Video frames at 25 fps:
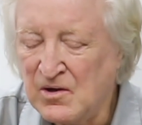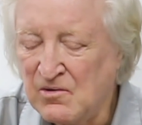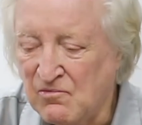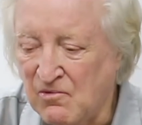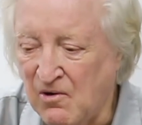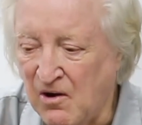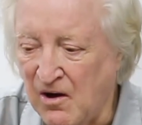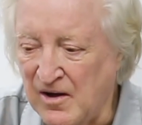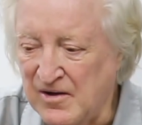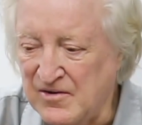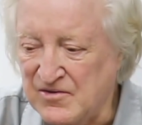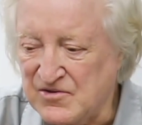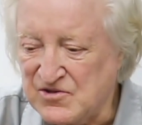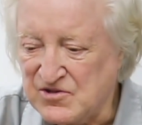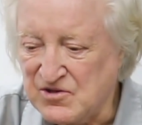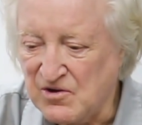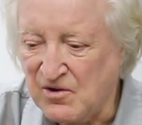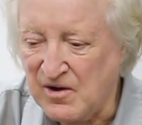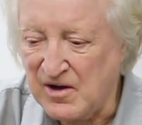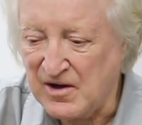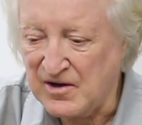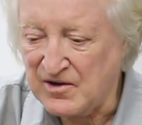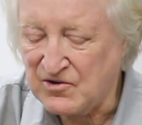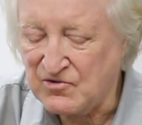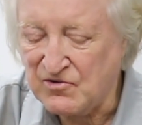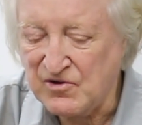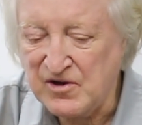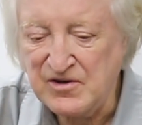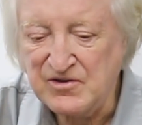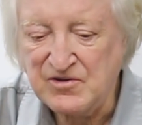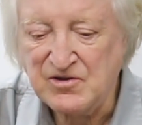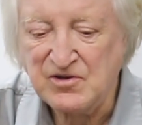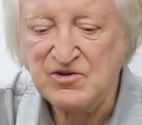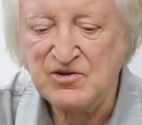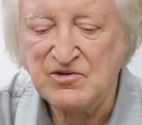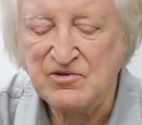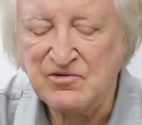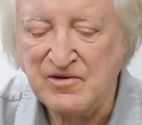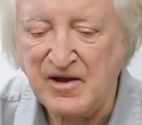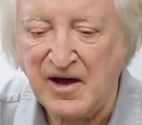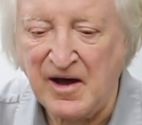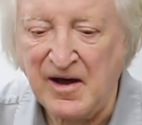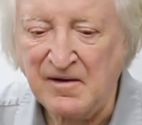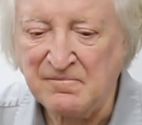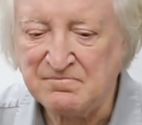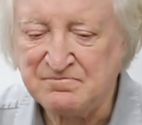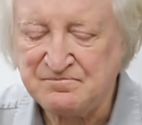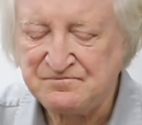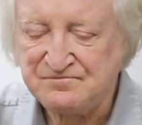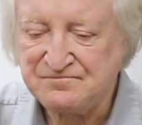Right, so I agreed to do
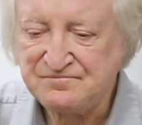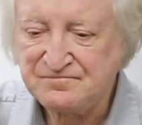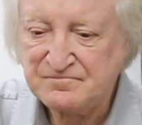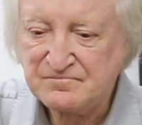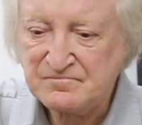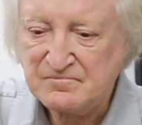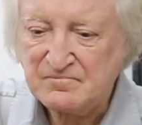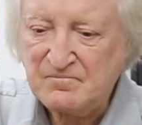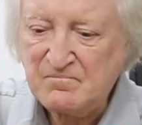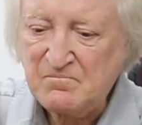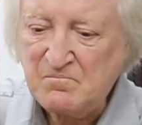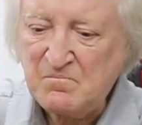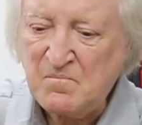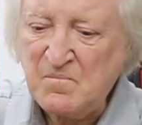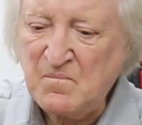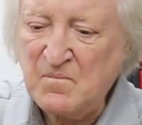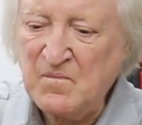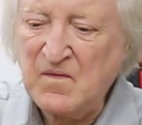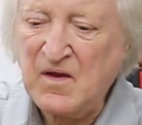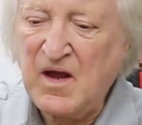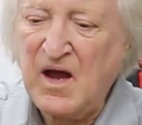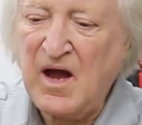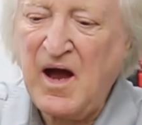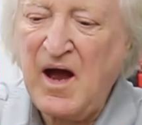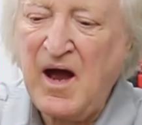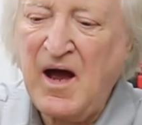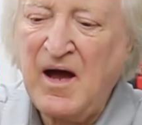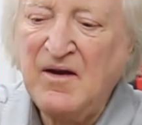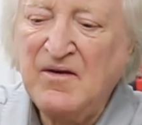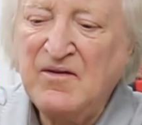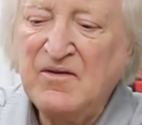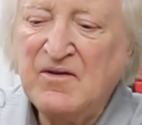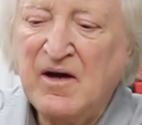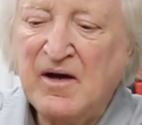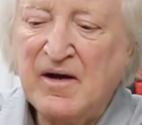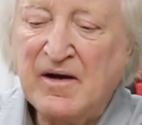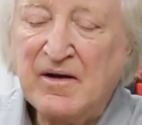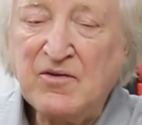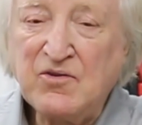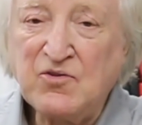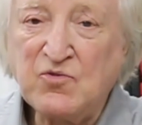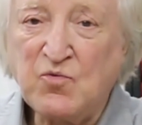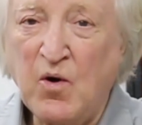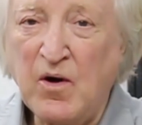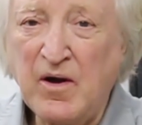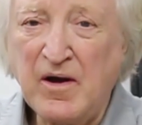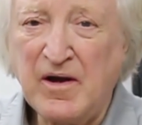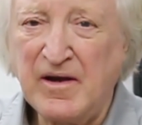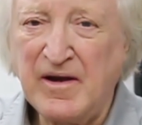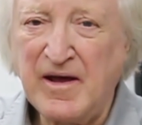that. And, and it's
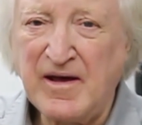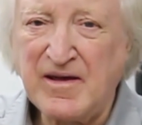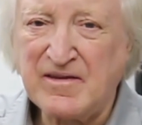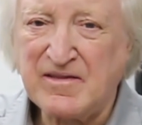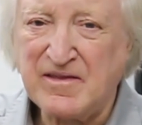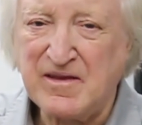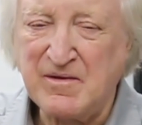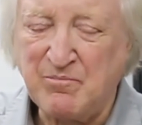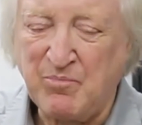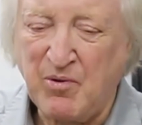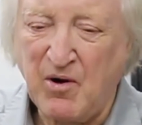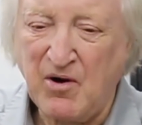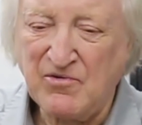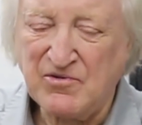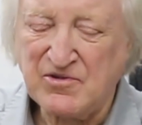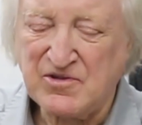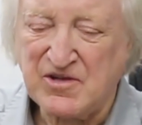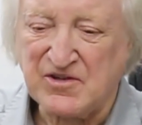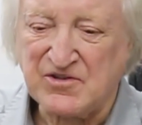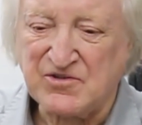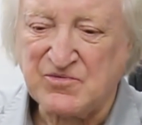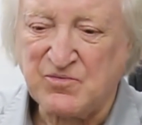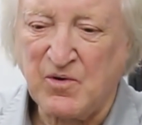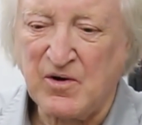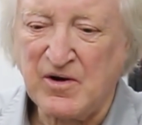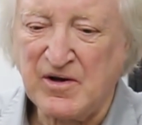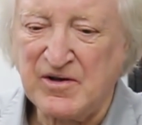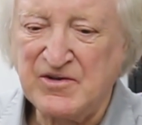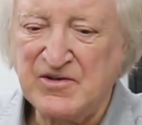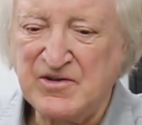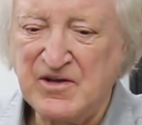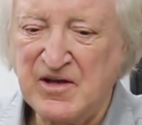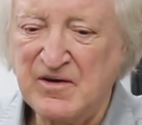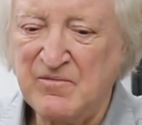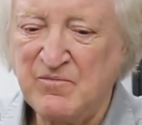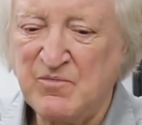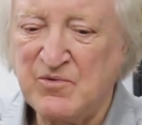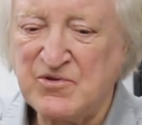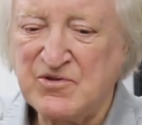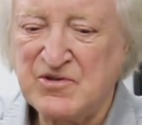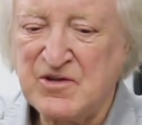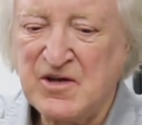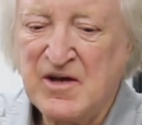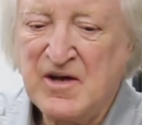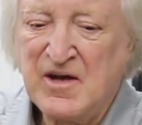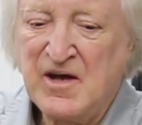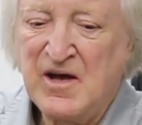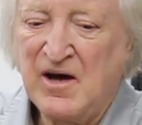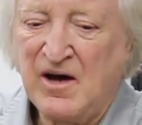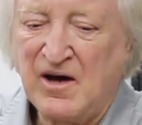quite a lengthy process. What I did was
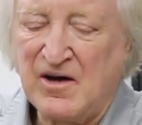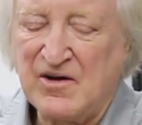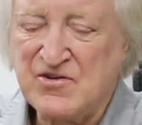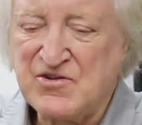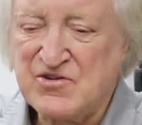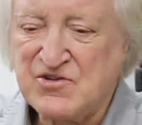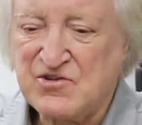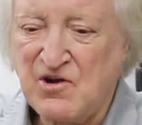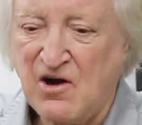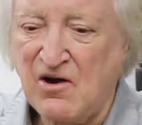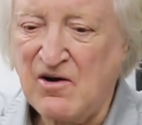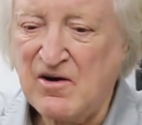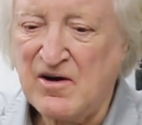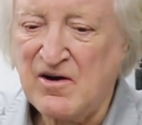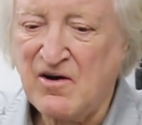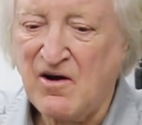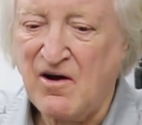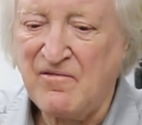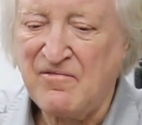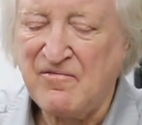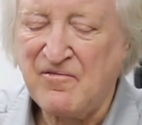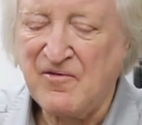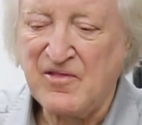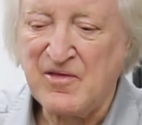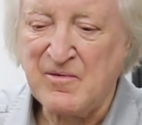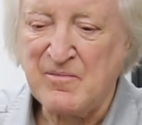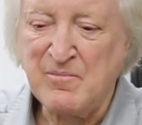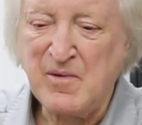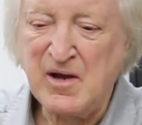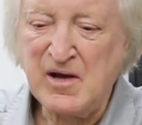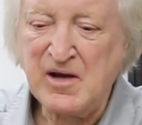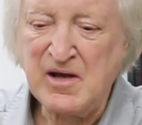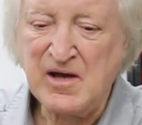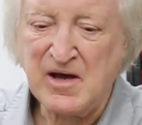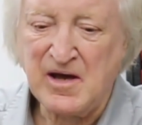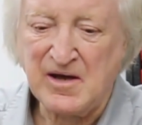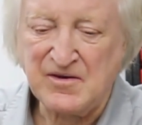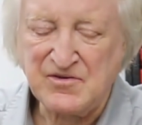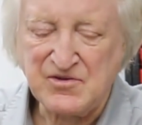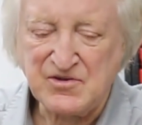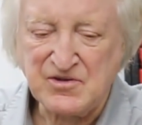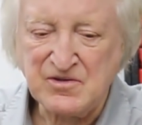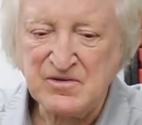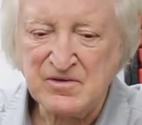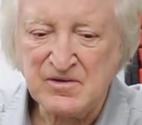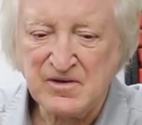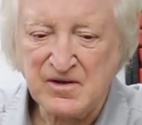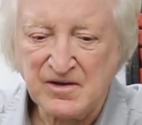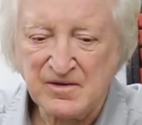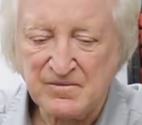I started off with a mini
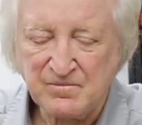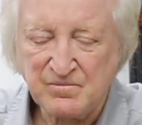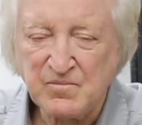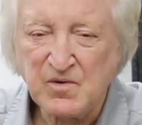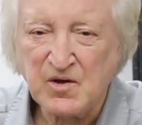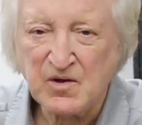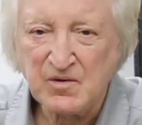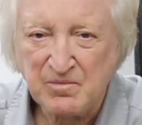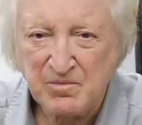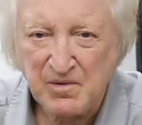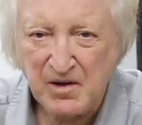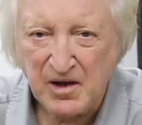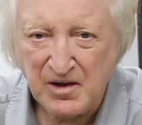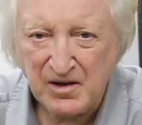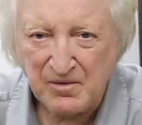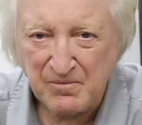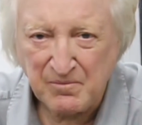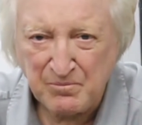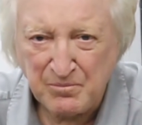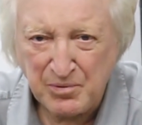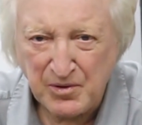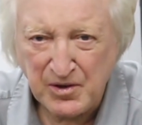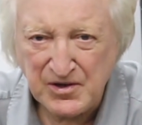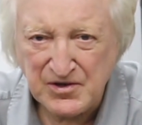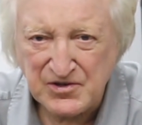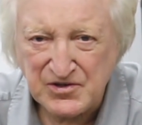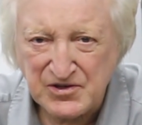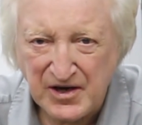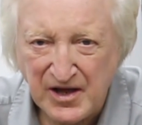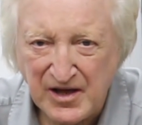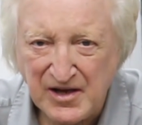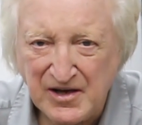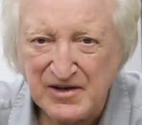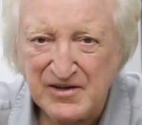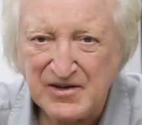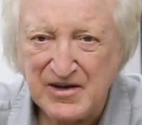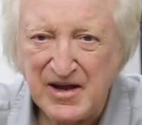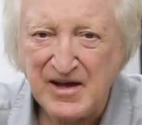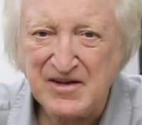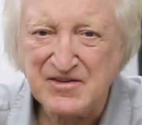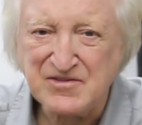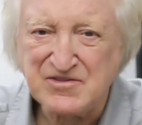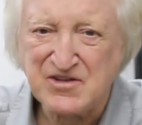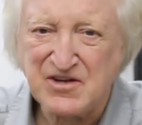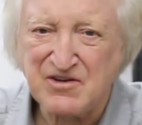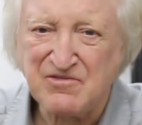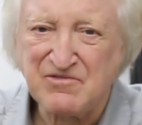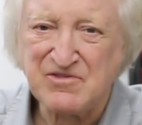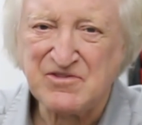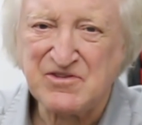engine, a, a British Leyland A
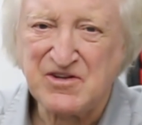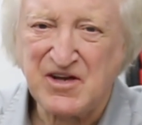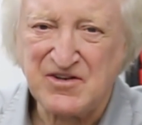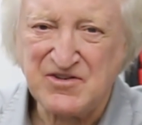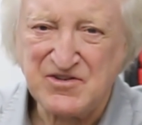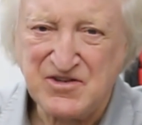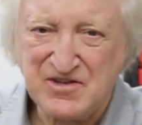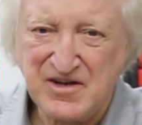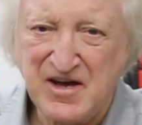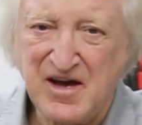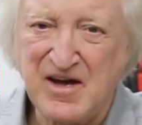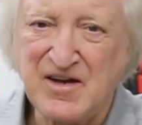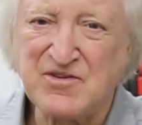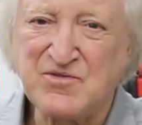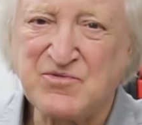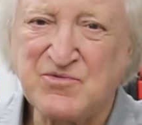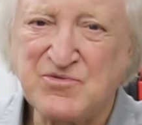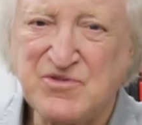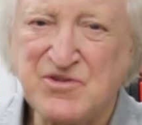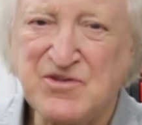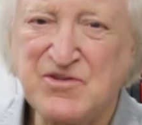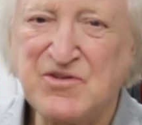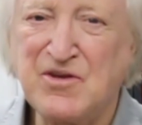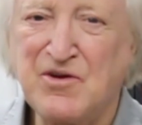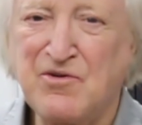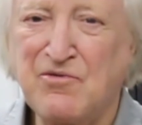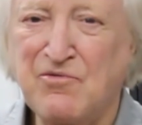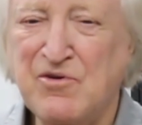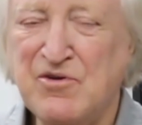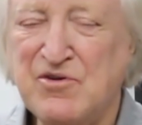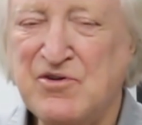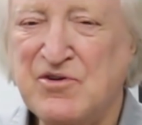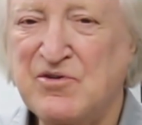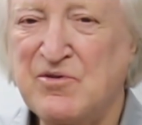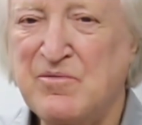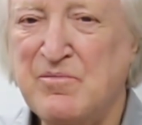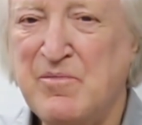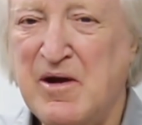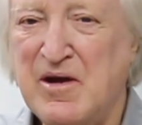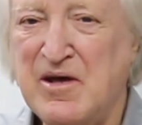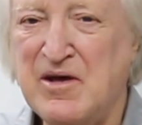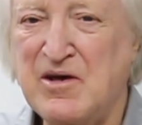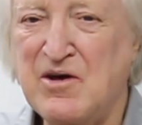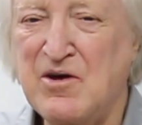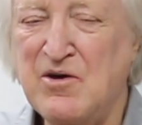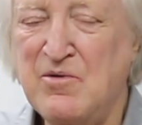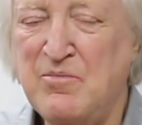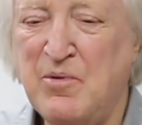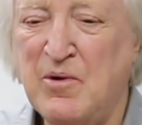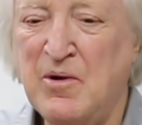series engine, as was in the original Mini
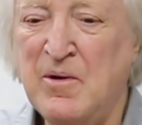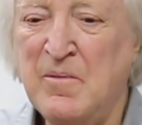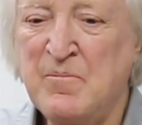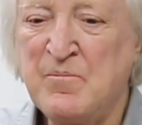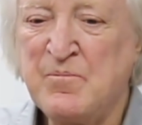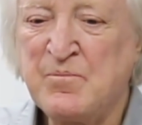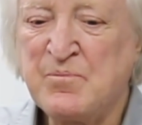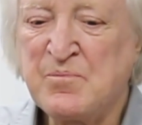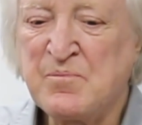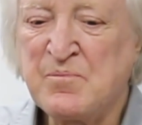Cooper.